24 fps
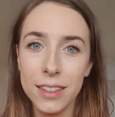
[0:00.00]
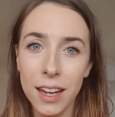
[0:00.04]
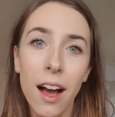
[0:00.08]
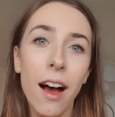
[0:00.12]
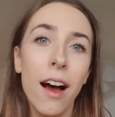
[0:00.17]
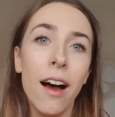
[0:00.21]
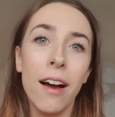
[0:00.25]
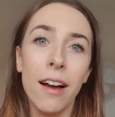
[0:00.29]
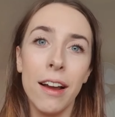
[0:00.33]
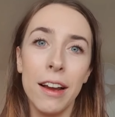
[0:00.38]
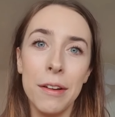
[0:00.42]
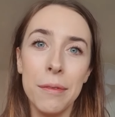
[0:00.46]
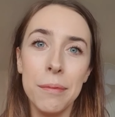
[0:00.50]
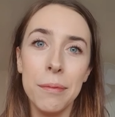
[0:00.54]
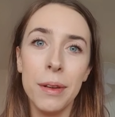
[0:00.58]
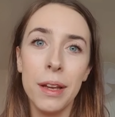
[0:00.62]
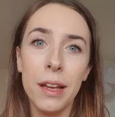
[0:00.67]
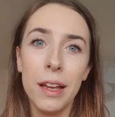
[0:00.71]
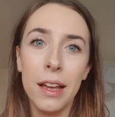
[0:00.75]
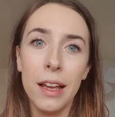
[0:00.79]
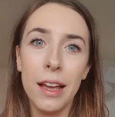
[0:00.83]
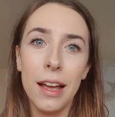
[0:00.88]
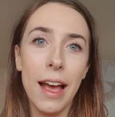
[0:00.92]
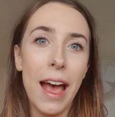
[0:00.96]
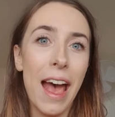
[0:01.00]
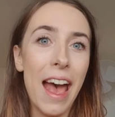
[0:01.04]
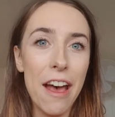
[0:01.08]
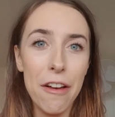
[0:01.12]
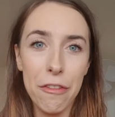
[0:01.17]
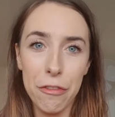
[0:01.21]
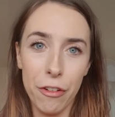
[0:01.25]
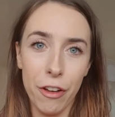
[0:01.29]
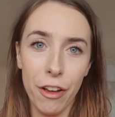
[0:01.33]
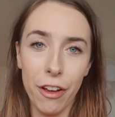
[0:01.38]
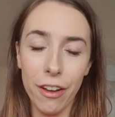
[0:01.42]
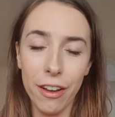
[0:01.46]
time
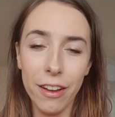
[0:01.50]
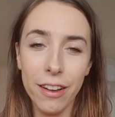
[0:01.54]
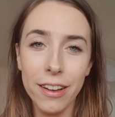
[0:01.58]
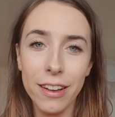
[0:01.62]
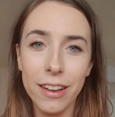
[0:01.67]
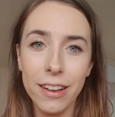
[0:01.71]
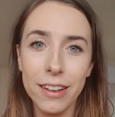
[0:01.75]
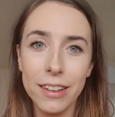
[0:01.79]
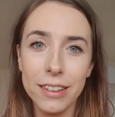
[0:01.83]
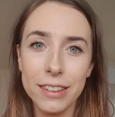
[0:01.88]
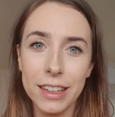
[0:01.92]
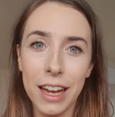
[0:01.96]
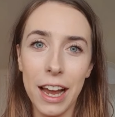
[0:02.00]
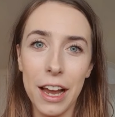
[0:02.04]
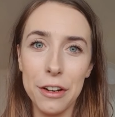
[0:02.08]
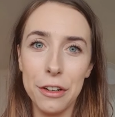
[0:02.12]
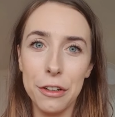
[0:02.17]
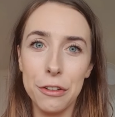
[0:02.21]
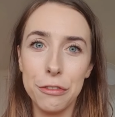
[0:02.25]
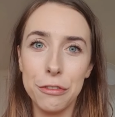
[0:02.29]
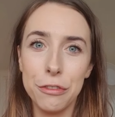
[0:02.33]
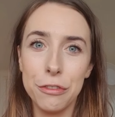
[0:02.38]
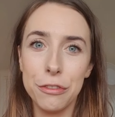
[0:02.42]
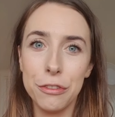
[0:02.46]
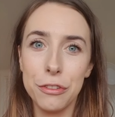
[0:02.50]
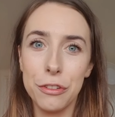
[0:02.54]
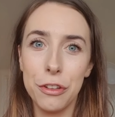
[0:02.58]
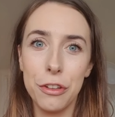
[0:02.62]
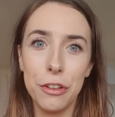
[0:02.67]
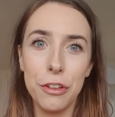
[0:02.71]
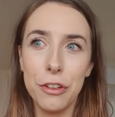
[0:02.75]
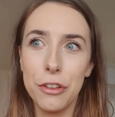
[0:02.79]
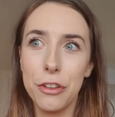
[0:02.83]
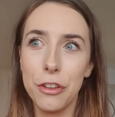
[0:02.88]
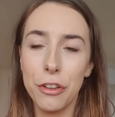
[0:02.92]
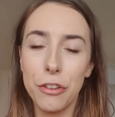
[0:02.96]
ever kind of
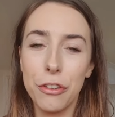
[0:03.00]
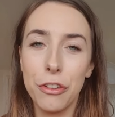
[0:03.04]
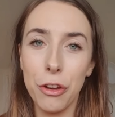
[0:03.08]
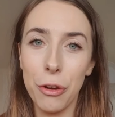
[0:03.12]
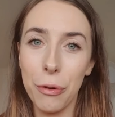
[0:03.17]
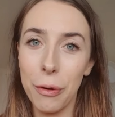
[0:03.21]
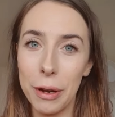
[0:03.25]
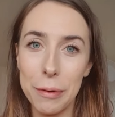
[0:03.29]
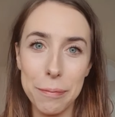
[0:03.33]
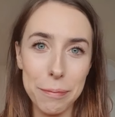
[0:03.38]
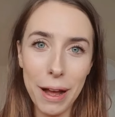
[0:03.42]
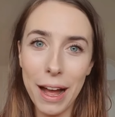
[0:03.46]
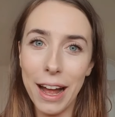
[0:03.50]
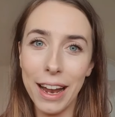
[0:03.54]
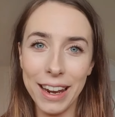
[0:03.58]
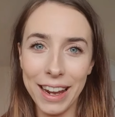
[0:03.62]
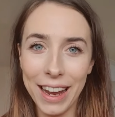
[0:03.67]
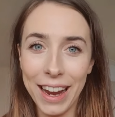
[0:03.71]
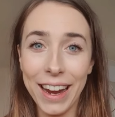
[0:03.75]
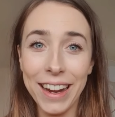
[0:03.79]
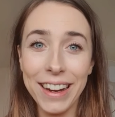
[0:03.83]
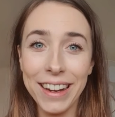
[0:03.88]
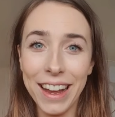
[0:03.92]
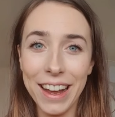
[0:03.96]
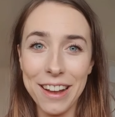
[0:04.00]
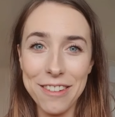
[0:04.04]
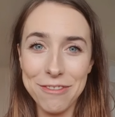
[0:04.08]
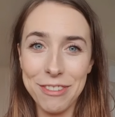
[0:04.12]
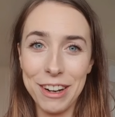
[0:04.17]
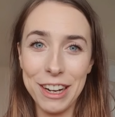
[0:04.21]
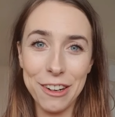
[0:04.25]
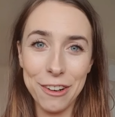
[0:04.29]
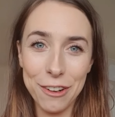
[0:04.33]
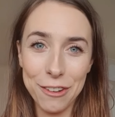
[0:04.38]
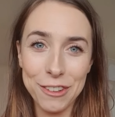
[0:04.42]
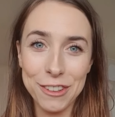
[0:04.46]
doing ballet at
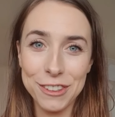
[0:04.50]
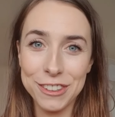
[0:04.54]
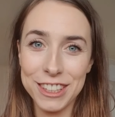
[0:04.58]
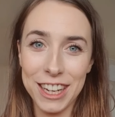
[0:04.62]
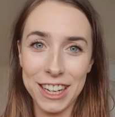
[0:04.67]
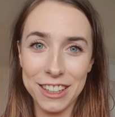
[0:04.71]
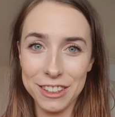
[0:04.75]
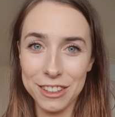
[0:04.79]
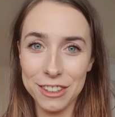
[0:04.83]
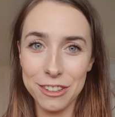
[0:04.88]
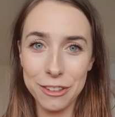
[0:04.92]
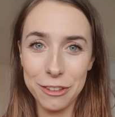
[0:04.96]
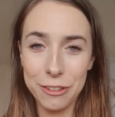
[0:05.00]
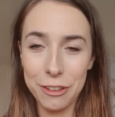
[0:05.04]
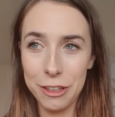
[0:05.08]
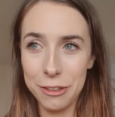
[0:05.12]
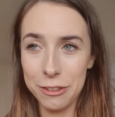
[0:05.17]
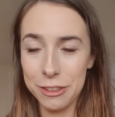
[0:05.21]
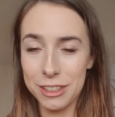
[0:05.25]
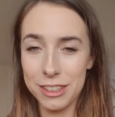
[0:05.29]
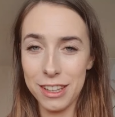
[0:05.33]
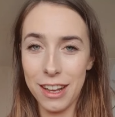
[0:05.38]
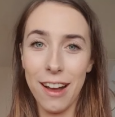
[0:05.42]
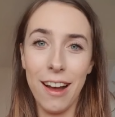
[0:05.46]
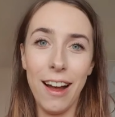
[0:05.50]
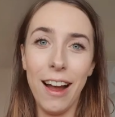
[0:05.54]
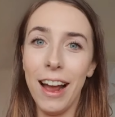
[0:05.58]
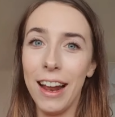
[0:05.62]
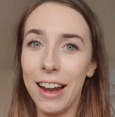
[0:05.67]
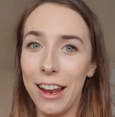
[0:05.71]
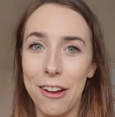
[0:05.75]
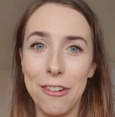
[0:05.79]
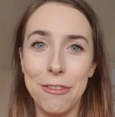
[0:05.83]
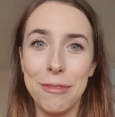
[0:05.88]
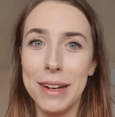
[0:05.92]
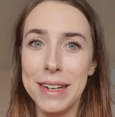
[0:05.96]
my local dance school. It was the
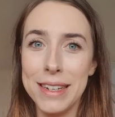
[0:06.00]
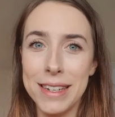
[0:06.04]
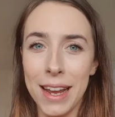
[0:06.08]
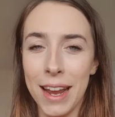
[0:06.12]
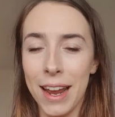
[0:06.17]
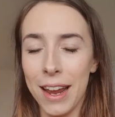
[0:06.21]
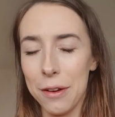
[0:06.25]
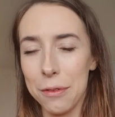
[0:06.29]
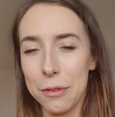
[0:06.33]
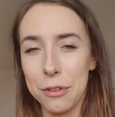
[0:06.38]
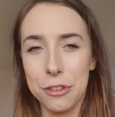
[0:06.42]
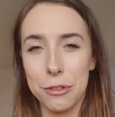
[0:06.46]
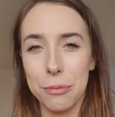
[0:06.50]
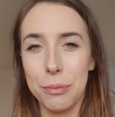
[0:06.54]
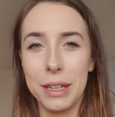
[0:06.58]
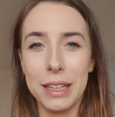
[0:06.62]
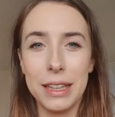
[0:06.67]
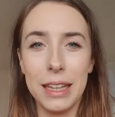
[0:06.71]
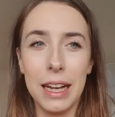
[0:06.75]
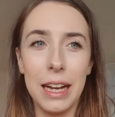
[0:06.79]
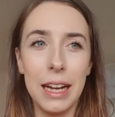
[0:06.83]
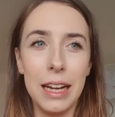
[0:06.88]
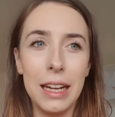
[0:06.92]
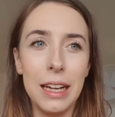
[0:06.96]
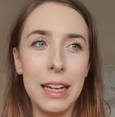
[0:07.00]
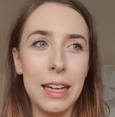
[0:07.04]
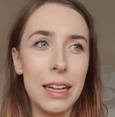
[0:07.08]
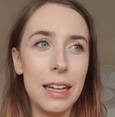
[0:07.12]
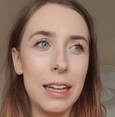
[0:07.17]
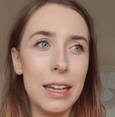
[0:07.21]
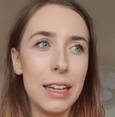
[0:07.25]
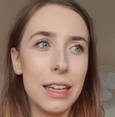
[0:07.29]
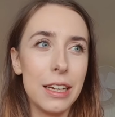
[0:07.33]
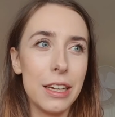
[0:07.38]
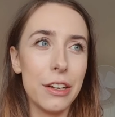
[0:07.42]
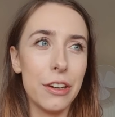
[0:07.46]
highlight of my day. It was something that,
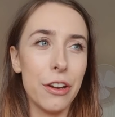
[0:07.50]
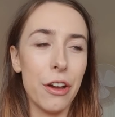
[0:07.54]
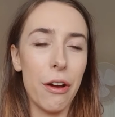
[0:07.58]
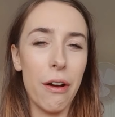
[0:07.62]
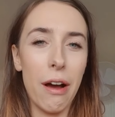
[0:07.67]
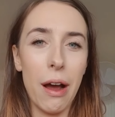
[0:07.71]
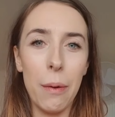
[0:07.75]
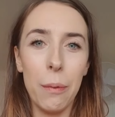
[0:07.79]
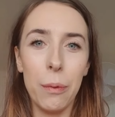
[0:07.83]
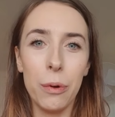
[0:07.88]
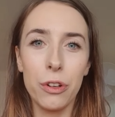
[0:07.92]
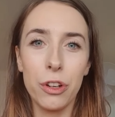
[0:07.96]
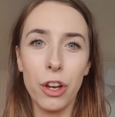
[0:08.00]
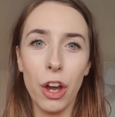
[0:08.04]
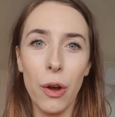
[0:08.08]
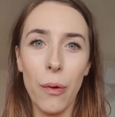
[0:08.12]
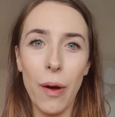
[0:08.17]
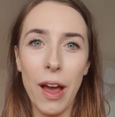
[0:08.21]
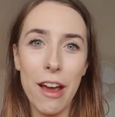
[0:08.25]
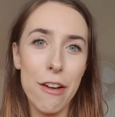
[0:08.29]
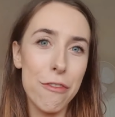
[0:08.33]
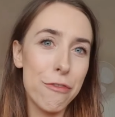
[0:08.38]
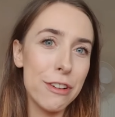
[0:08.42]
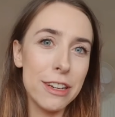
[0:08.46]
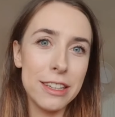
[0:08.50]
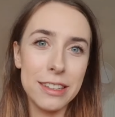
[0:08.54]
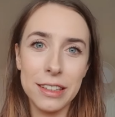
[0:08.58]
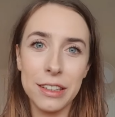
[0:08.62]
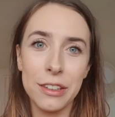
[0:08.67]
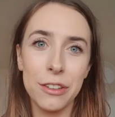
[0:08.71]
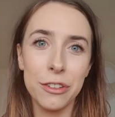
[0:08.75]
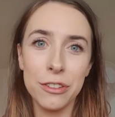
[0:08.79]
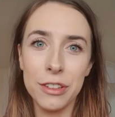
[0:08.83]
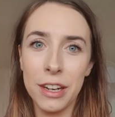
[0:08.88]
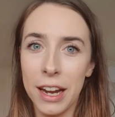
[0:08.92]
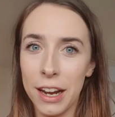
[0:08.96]
I would go every
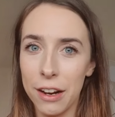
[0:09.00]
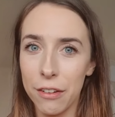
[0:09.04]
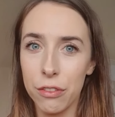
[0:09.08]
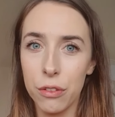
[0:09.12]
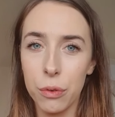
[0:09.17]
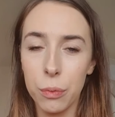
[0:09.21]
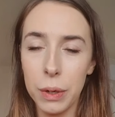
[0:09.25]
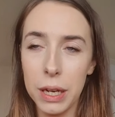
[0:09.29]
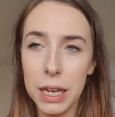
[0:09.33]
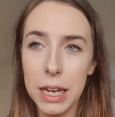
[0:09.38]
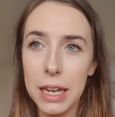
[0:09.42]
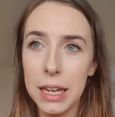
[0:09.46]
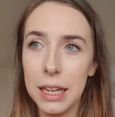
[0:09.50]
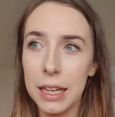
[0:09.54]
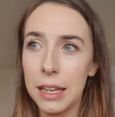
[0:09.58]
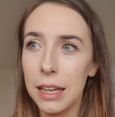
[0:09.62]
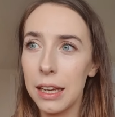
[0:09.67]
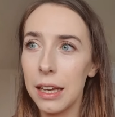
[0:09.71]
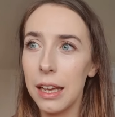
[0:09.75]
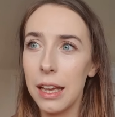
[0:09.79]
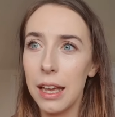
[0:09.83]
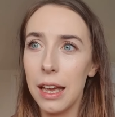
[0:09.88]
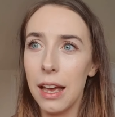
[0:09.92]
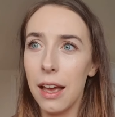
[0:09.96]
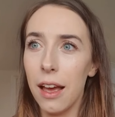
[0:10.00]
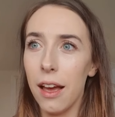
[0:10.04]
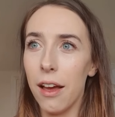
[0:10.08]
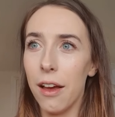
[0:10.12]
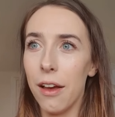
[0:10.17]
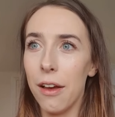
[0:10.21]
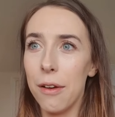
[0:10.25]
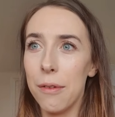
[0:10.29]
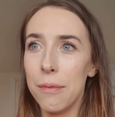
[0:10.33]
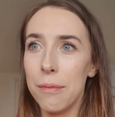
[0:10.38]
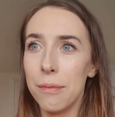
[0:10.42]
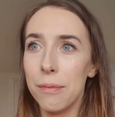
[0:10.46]
single night of the week.
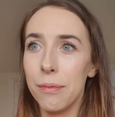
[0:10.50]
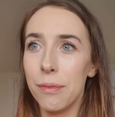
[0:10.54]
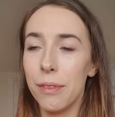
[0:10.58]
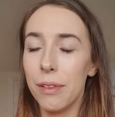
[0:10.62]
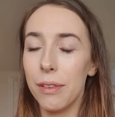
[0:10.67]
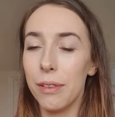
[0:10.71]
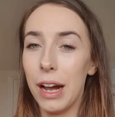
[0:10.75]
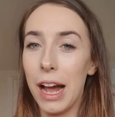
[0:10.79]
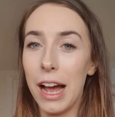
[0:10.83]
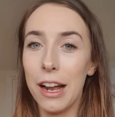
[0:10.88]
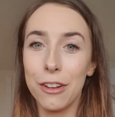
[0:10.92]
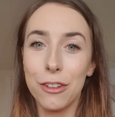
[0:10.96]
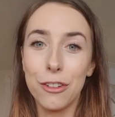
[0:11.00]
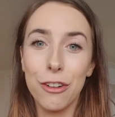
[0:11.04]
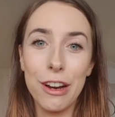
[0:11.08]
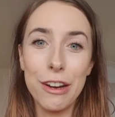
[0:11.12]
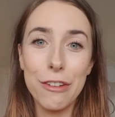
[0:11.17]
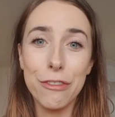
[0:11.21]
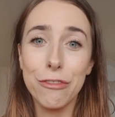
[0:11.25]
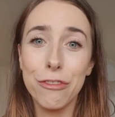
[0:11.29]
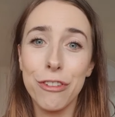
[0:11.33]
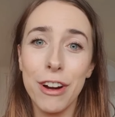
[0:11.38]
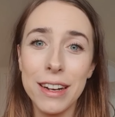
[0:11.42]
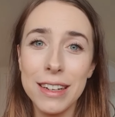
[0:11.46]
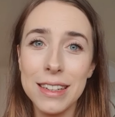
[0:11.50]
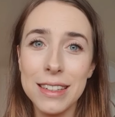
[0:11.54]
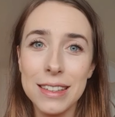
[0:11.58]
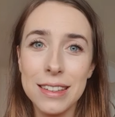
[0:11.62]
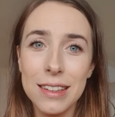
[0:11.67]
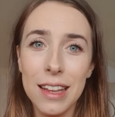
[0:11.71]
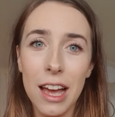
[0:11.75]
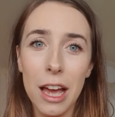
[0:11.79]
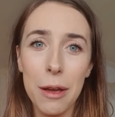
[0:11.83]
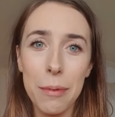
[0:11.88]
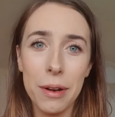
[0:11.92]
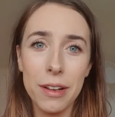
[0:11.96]
Had great friends
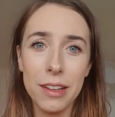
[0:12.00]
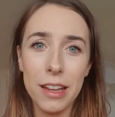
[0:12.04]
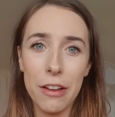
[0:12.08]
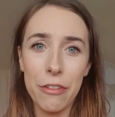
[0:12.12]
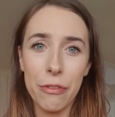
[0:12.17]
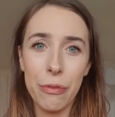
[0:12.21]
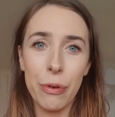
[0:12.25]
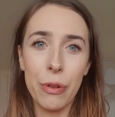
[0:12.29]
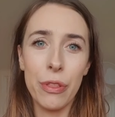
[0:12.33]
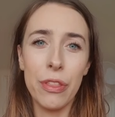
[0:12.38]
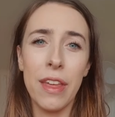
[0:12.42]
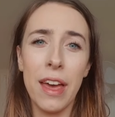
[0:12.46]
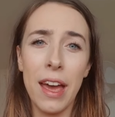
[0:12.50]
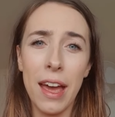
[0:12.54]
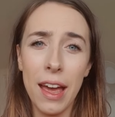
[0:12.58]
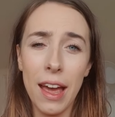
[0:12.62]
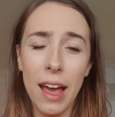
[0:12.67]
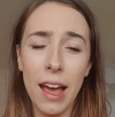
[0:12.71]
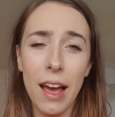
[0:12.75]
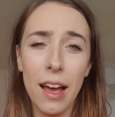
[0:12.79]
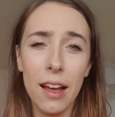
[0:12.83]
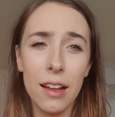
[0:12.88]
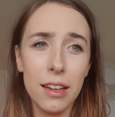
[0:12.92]
there because everyone there,